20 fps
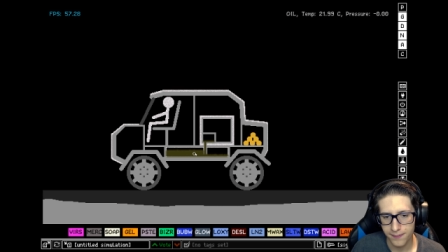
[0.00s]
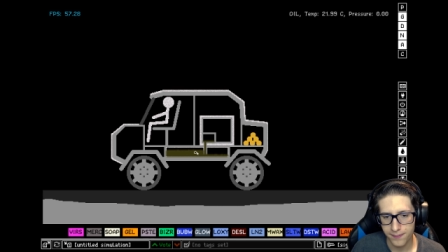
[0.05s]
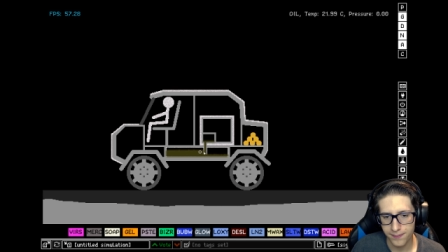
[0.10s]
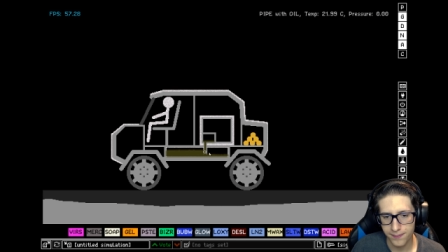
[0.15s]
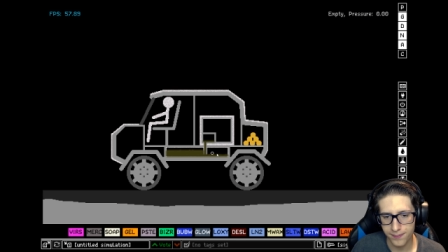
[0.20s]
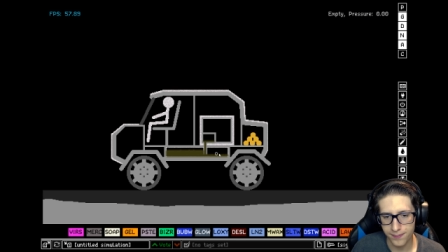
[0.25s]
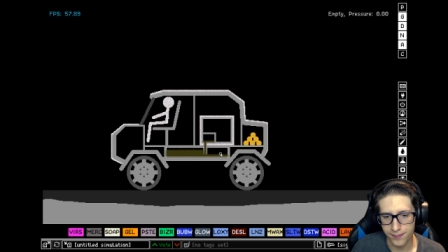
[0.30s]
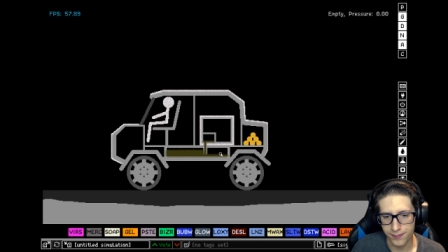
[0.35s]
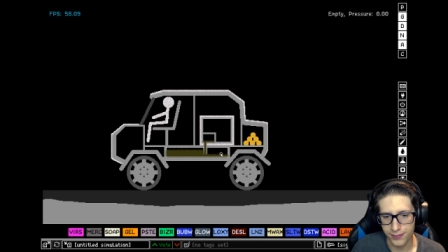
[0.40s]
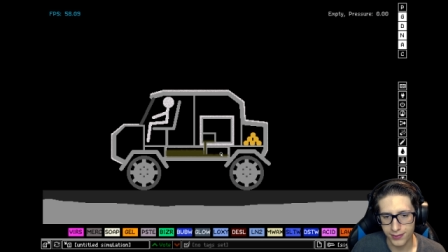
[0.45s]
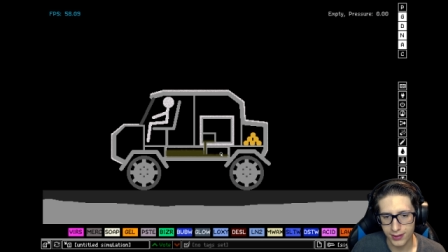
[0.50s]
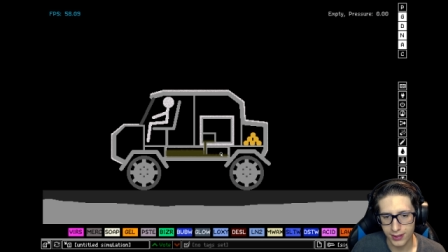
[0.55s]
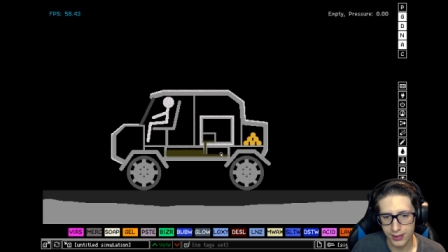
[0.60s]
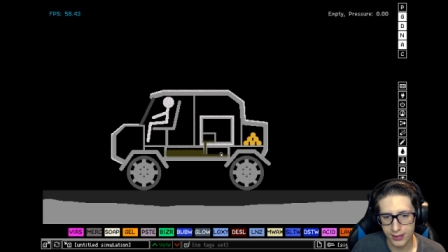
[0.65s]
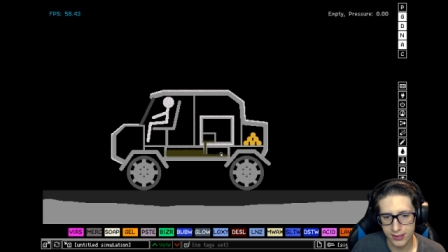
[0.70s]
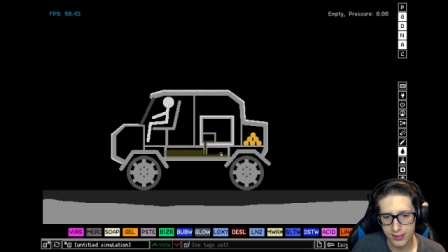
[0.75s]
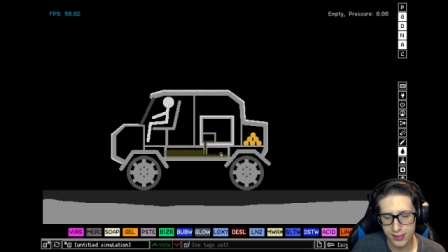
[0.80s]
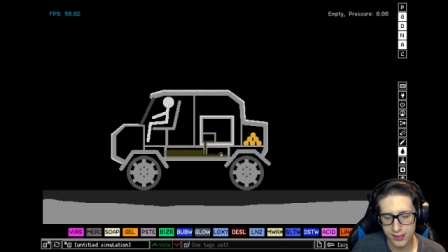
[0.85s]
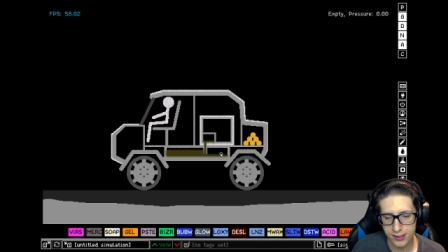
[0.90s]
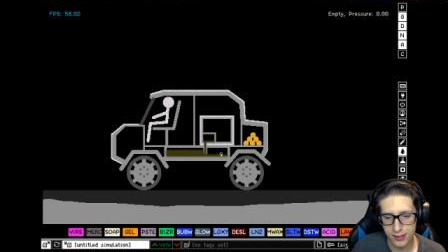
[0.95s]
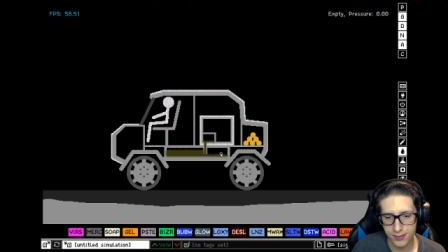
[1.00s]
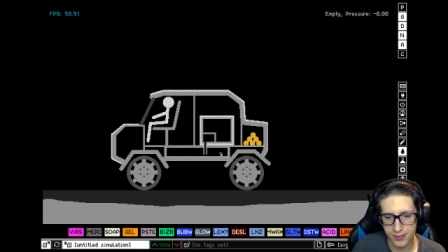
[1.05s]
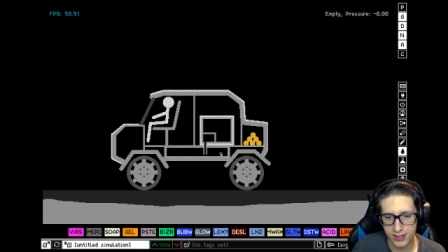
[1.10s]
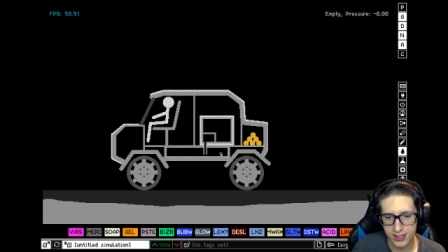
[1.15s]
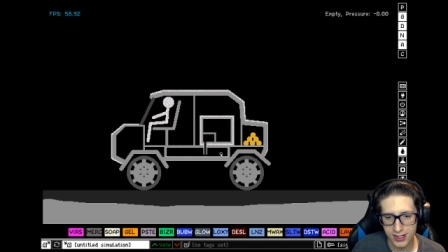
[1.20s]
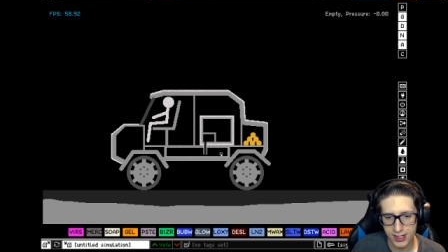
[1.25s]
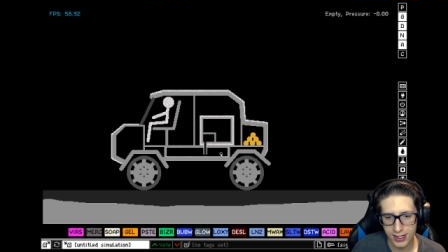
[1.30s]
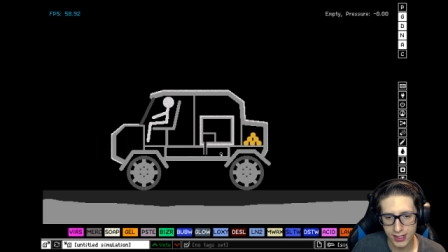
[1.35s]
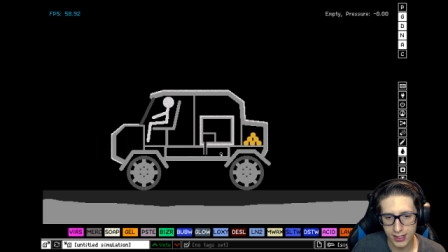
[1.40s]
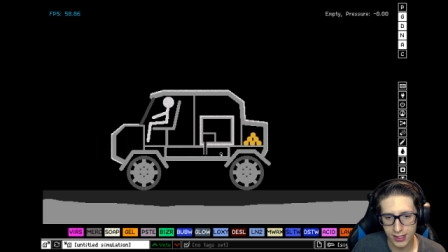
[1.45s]
This is a
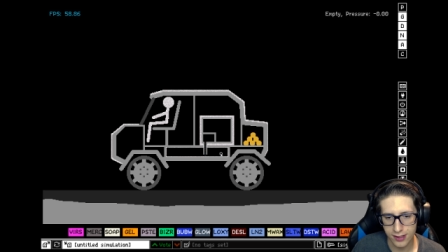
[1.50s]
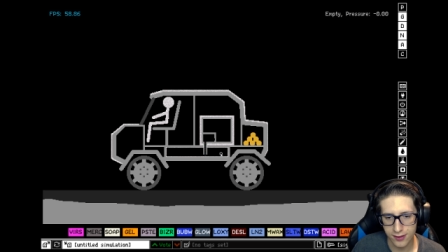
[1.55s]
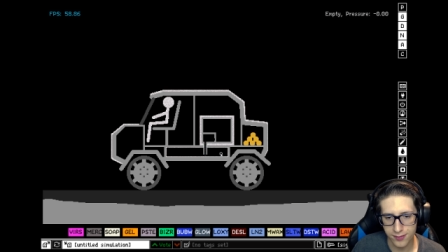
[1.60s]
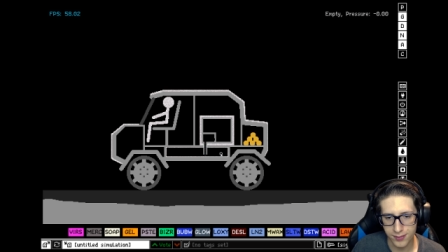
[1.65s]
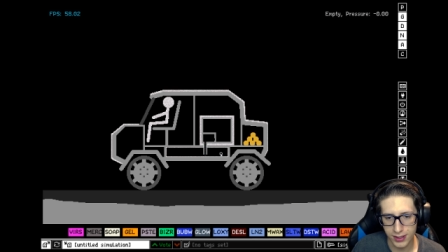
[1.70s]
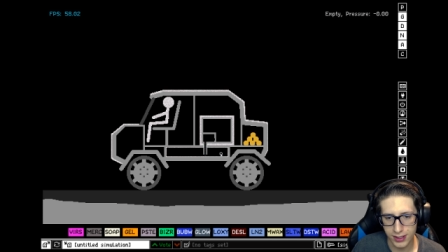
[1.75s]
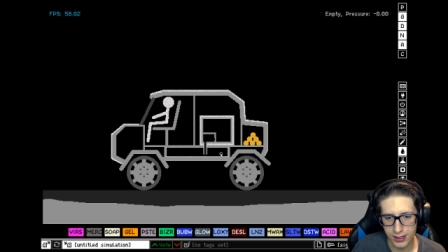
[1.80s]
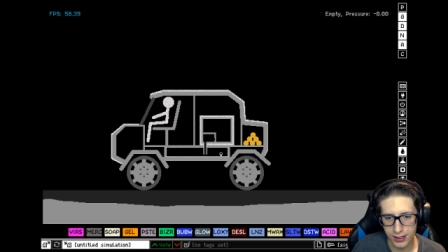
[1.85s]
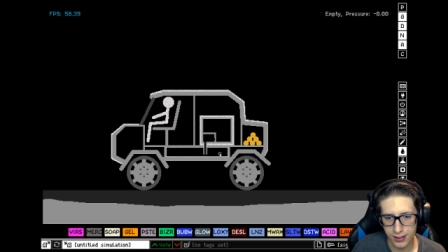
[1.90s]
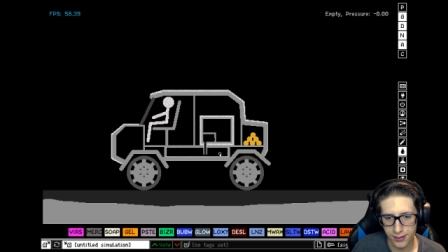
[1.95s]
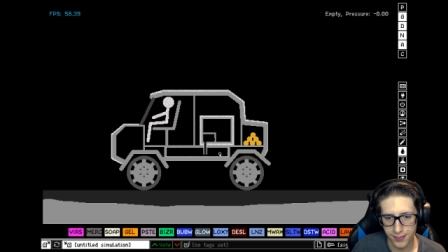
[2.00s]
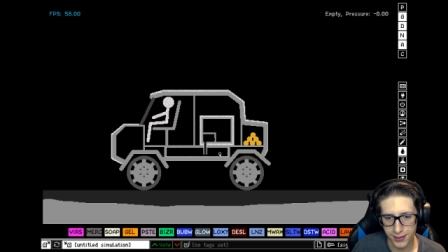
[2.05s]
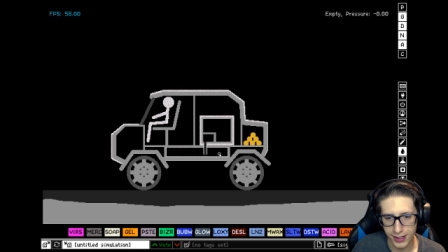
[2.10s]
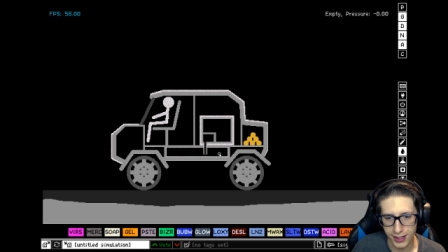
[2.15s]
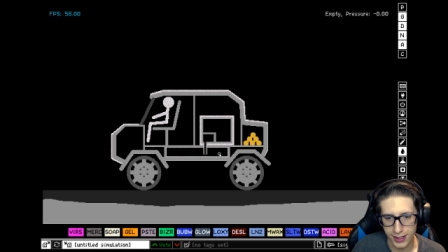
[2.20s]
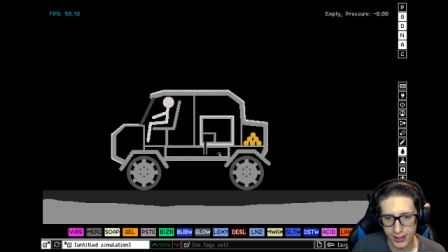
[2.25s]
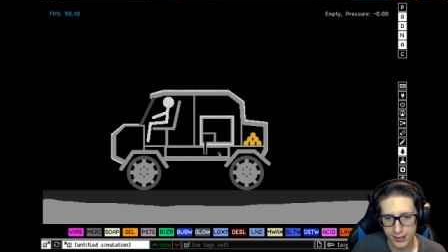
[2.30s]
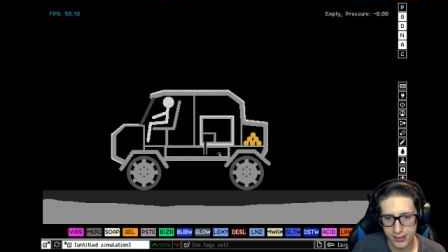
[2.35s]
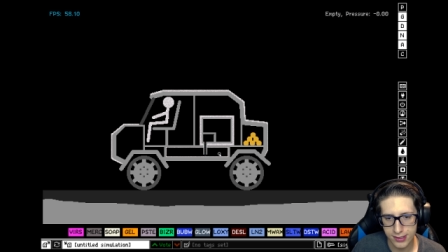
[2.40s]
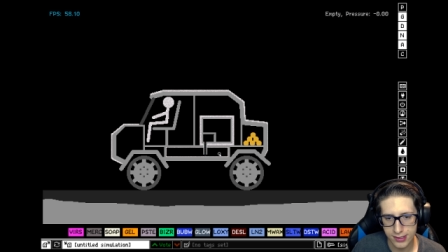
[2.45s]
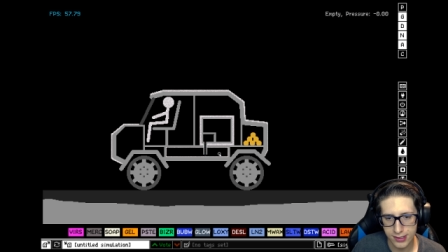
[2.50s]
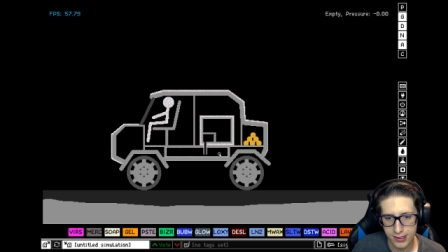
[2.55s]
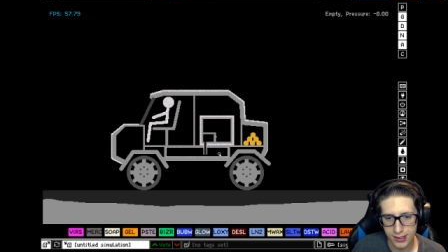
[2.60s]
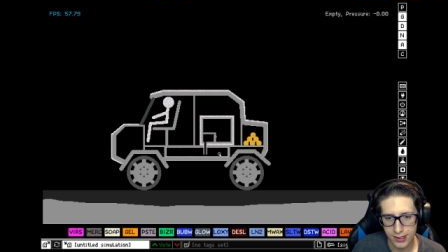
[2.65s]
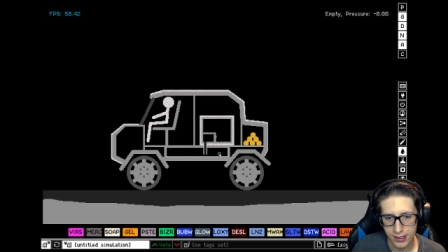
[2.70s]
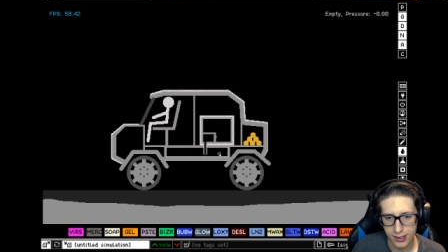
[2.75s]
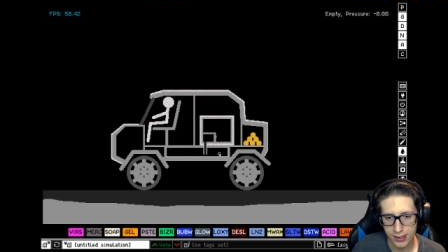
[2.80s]
mistake I have made in the past.